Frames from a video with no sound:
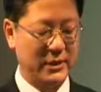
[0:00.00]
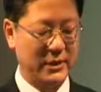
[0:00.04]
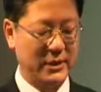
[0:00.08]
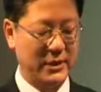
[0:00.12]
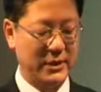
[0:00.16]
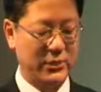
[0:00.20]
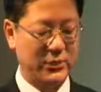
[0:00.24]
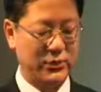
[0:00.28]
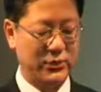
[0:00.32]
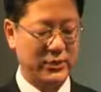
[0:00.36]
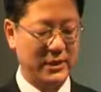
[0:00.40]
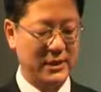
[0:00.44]

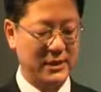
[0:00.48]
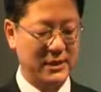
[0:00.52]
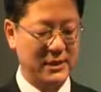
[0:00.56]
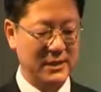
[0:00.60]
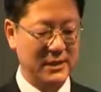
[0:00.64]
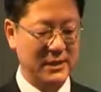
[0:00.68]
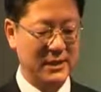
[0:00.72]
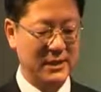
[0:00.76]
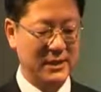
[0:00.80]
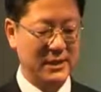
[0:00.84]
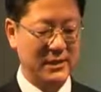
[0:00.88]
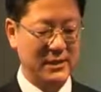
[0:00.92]
As you can
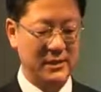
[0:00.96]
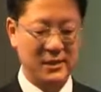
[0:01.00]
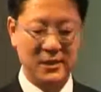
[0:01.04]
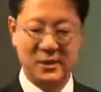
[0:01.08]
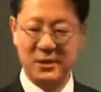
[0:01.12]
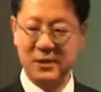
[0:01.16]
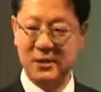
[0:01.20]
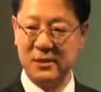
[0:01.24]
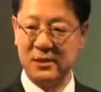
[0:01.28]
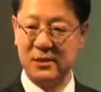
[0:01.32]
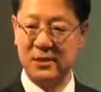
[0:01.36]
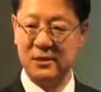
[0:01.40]
see,
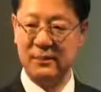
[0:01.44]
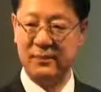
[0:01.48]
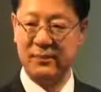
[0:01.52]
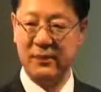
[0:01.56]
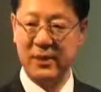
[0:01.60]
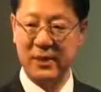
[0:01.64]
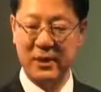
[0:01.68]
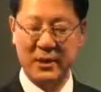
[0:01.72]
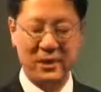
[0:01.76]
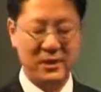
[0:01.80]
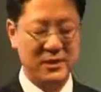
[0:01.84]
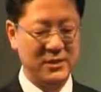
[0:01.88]
this is a
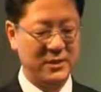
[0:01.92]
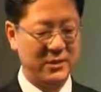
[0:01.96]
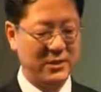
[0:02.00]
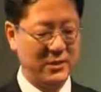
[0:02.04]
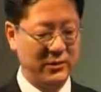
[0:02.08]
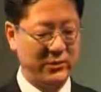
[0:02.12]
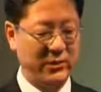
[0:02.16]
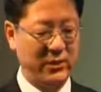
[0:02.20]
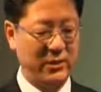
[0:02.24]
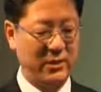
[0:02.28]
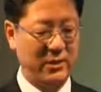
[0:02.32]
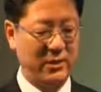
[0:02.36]
very
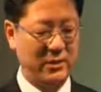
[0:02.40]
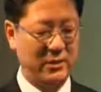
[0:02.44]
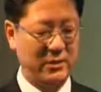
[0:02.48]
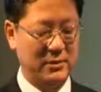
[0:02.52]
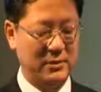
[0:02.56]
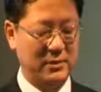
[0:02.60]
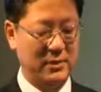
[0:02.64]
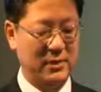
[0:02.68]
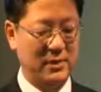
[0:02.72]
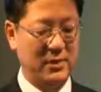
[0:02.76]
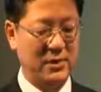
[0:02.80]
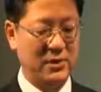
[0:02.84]
similar
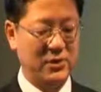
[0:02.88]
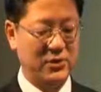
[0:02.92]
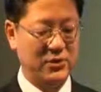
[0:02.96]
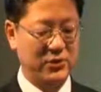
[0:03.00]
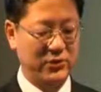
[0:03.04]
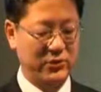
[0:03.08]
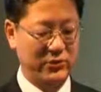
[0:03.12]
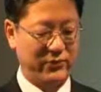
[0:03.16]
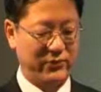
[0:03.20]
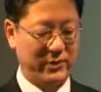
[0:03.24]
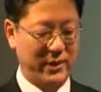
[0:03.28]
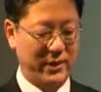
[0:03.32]

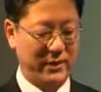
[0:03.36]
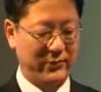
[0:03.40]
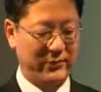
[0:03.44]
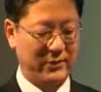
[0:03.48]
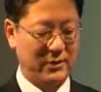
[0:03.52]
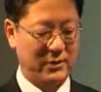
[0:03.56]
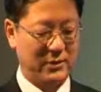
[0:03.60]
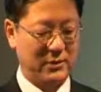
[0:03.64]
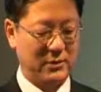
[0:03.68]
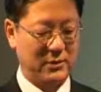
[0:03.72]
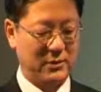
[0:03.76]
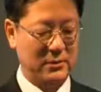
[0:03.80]

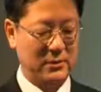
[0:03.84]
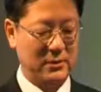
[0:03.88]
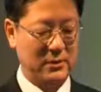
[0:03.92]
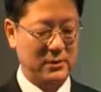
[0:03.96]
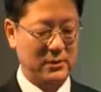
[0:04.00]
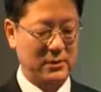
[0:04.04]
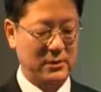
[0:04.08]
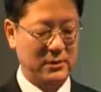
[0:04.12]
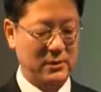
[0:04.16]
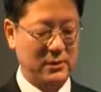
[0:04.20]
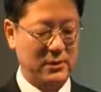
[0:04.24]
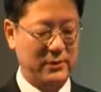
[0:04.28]
survival
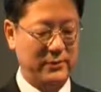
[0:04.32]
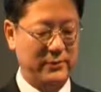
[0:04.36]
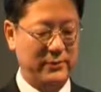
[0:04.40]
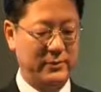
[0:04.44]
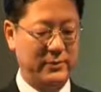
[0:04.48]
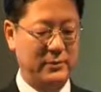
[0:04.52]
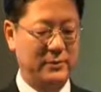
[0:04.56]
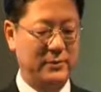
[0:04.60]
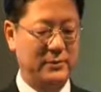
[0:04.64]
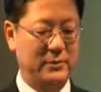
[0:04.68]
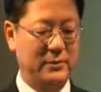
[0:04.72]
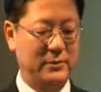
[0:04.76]
of
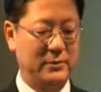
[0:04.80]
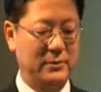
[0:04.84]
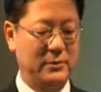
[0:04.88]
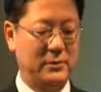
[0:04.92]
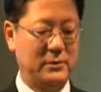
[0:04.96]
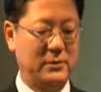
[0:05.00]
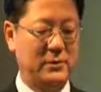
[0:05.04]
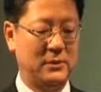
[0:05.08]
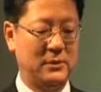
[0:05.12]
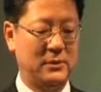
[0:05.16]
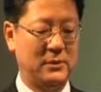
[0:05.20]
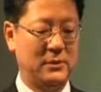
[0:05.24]

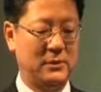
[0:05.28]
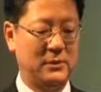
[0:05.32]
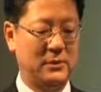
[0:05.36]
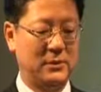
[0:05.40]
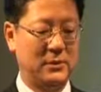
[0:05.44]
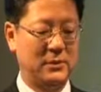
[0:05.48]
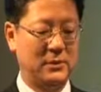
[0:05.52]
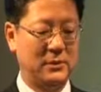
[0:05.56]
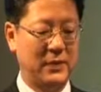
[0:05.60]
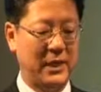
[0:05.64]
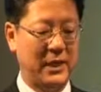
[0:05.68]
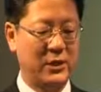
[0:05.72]

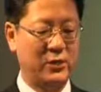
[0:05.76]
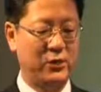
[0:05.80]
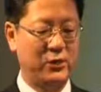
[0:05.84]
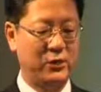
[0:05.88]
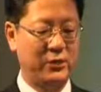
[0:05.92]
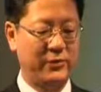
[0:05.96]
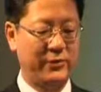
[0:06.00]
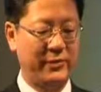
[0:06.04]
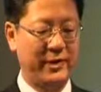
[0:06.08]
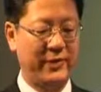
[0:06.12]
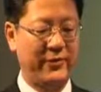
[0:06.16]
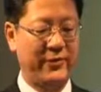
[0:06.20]
the
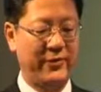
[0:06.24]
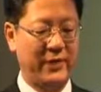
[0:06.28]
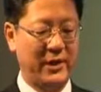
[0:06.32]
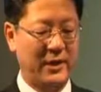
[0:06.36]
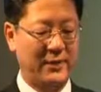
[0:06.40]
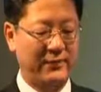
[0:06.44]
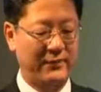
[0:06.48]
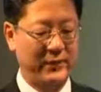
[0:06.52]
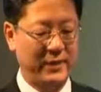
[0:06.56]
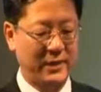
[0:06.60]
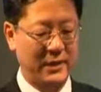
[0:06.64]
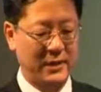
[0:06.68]
eculizumab
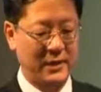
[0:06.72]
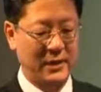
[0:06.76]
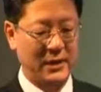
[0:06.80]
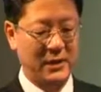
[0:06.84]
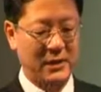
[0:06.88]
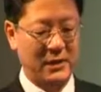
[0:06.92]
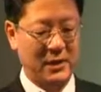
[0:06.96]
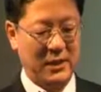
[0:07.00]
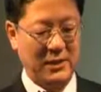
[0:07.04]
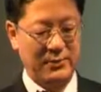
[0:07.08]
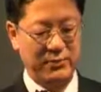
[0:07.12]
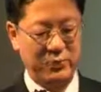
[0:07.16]
therapy
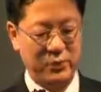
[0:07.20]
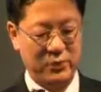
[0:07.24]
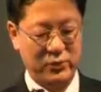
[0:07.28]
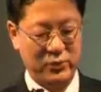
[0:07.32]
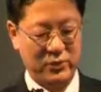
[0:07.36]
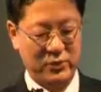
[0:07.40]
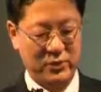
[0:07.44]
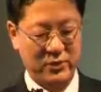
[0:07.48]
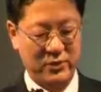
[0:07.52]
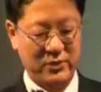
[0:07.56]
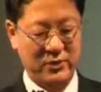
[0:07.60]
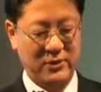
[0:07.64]
up
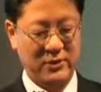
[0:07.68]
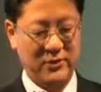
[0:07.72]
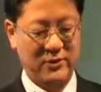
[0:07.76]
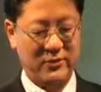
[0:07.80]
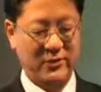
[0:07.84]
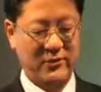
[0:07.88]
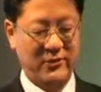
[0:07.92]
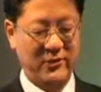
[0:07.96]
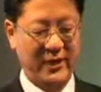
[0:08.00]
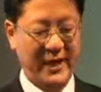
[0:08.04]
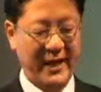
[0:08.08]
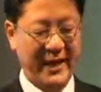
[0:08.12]

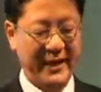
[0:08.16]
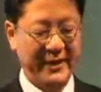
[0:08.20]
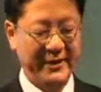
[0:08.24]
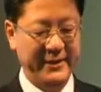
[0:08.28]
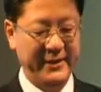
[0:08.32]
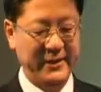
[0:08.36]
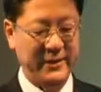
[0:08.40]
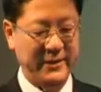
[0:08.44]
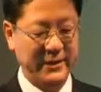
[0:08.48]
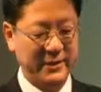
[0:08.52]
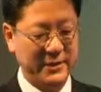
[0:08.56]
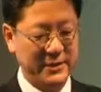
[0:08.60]
to
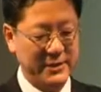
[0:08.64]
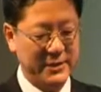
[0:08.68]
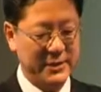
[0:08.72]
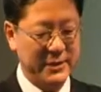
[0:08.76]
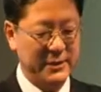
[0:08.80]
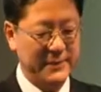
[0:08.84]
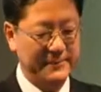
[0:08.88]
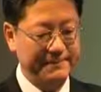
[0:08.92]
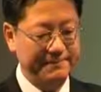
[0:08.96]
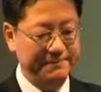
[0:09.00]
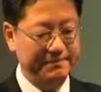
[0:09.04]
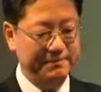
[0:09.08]
8
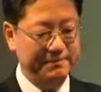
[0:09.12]
years.